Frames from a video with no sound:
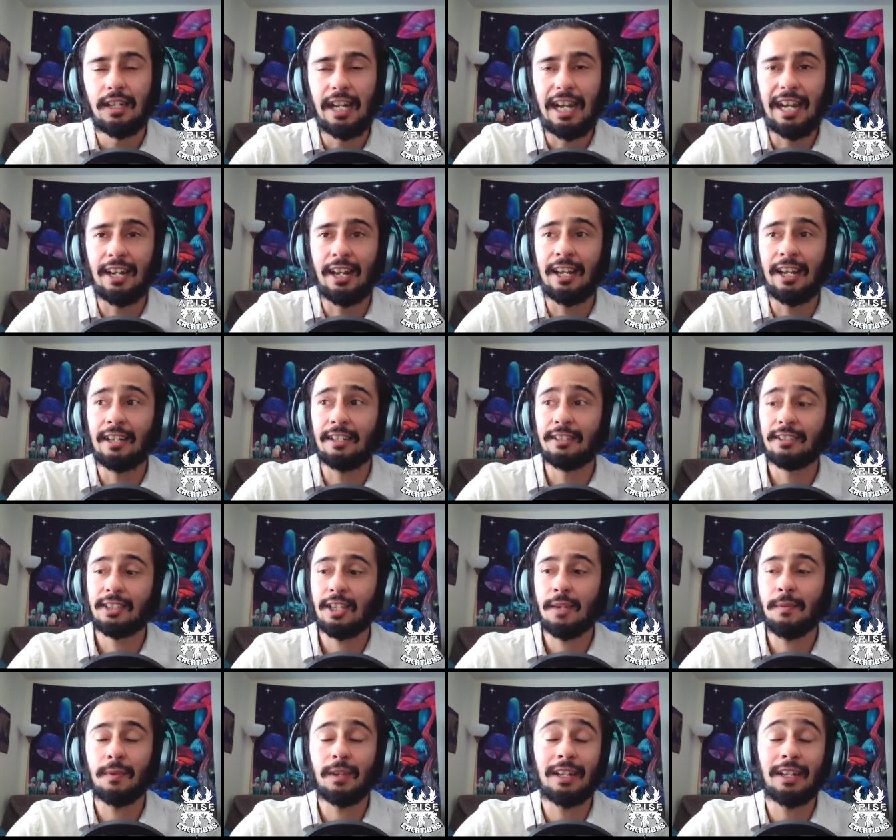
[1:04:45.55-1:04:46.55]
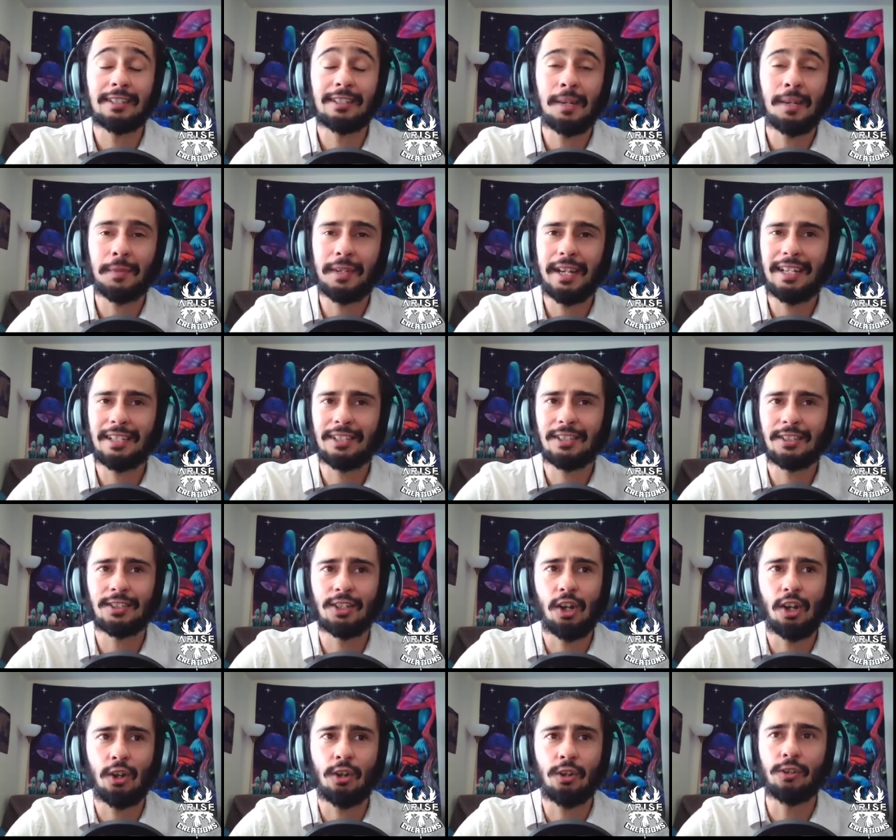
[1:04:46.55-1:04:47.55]
and in some in some cases
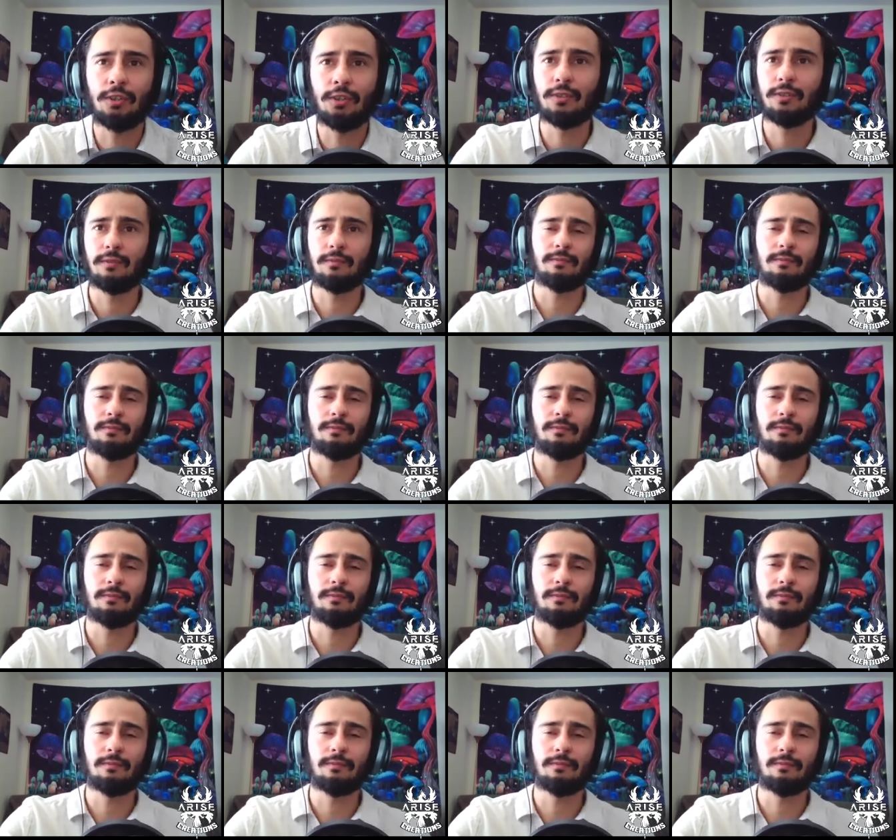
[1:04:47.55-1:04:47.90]
are